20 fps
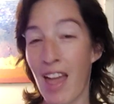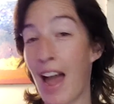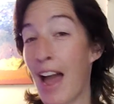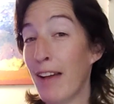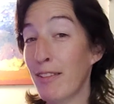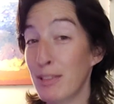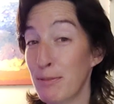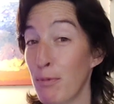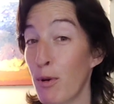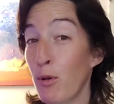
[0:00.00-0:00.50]

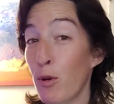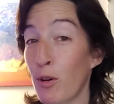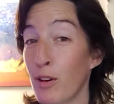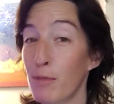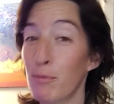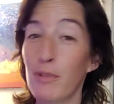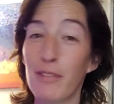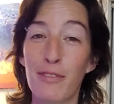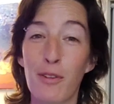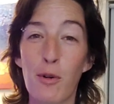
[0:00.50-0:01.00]
have spoke on
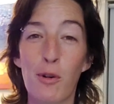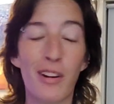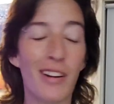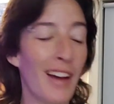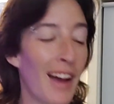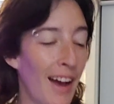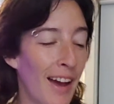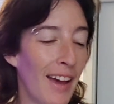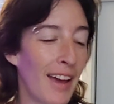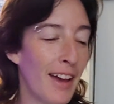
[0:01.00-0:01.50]
it
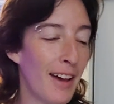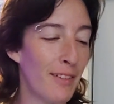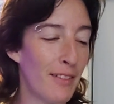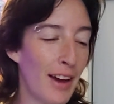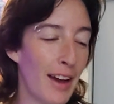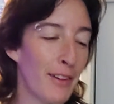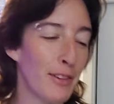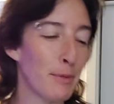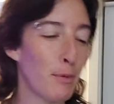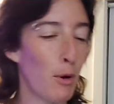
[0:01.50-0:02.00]
before. I have
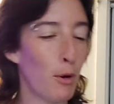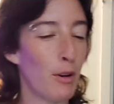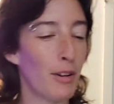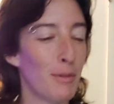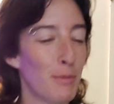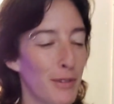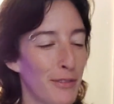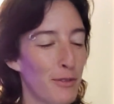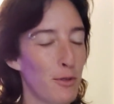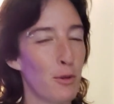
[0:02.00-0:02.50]
spoke
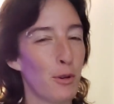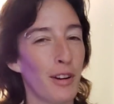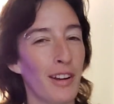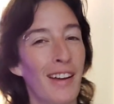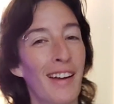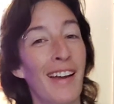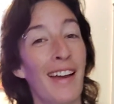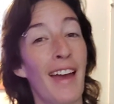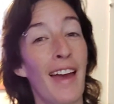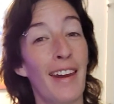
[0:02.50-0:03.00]
on it
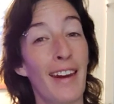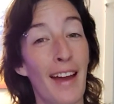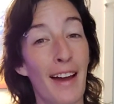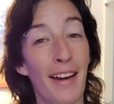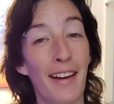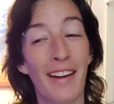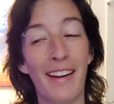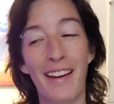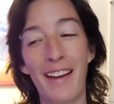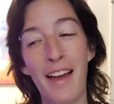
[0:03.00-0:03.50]
before, and
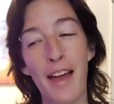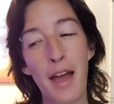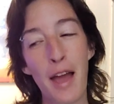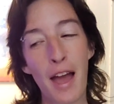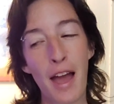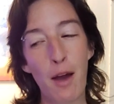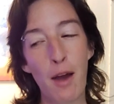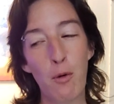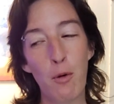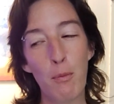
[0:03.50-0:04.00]
at
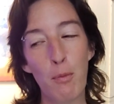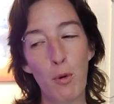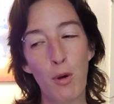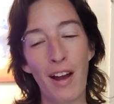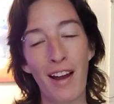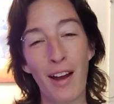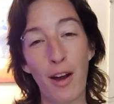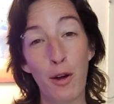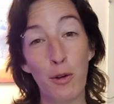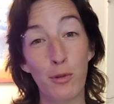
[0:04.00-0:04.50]
one
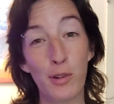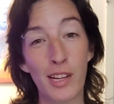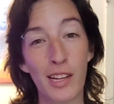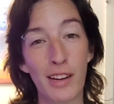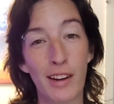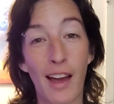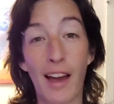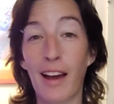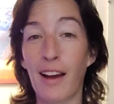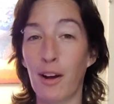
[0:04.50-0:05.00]
point I owned
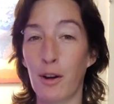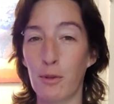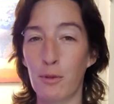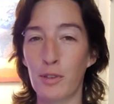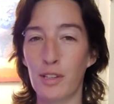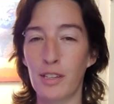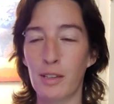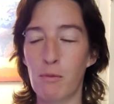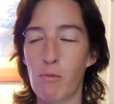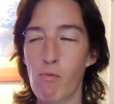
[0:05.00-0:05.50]
it. I
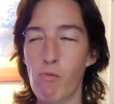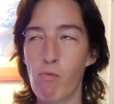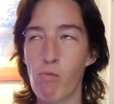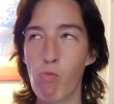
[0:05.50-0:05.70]
owned it,